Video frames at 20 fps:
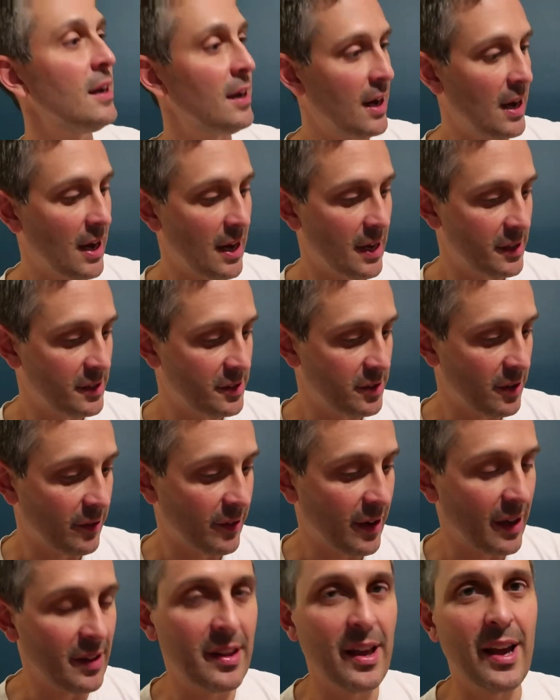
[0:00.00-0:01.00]
So I've
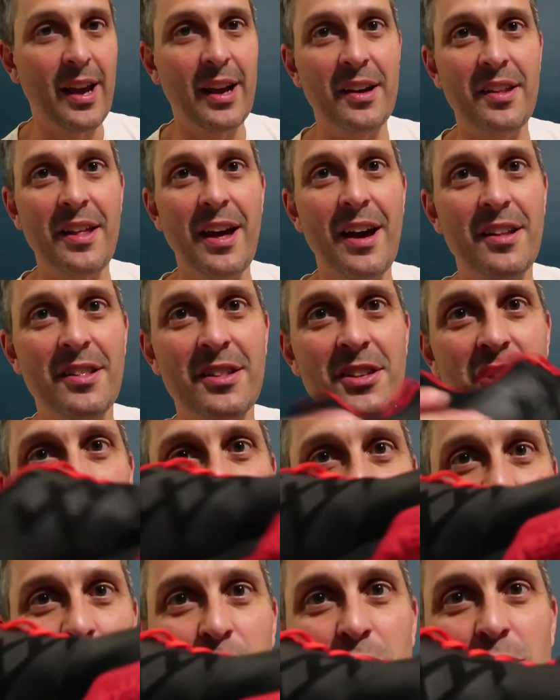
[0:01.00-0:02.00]
got the hang of that. The
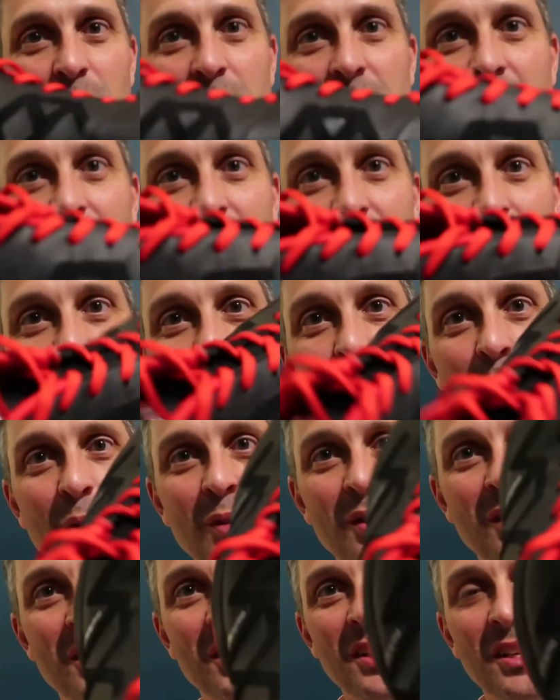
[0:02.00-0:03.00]
shoes, we will
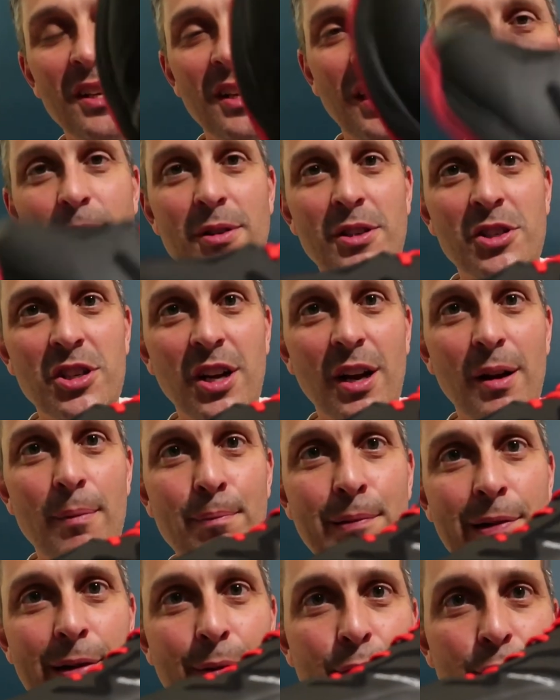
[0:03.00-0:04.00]
see. I'm gonna try
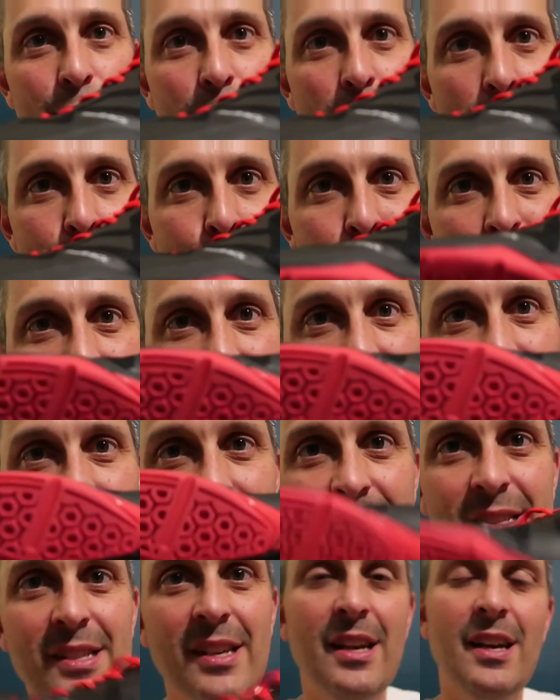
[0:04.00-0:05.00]
and put them through their
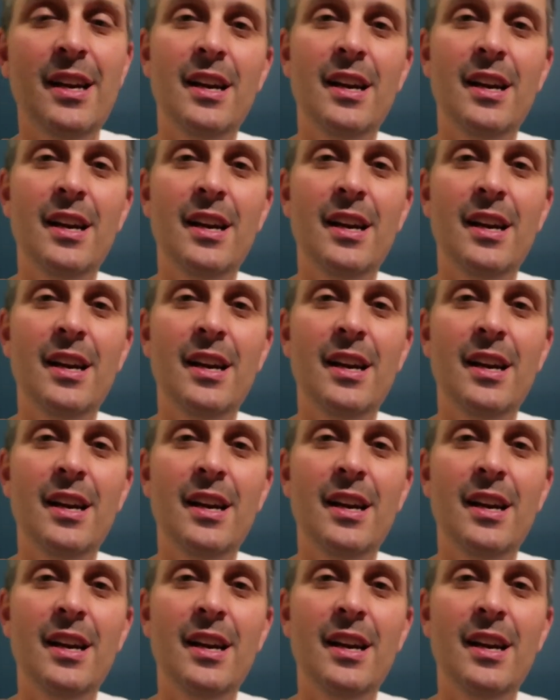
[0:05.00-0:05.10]
paces.